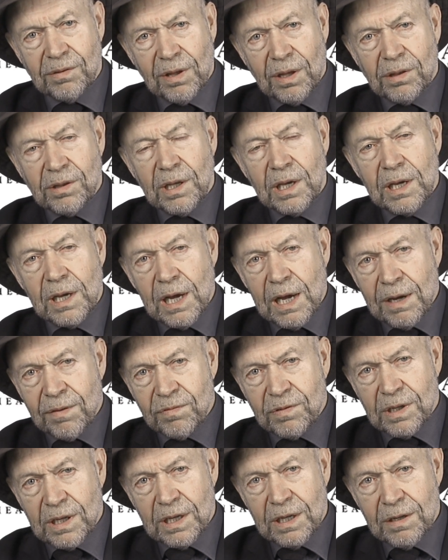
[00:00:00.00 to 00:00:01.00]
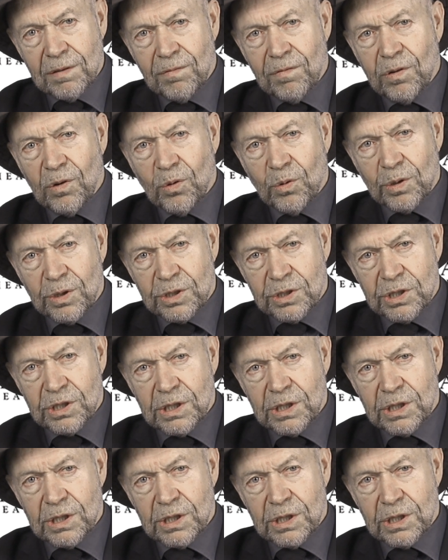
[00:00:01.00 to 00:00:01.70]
that they have to influence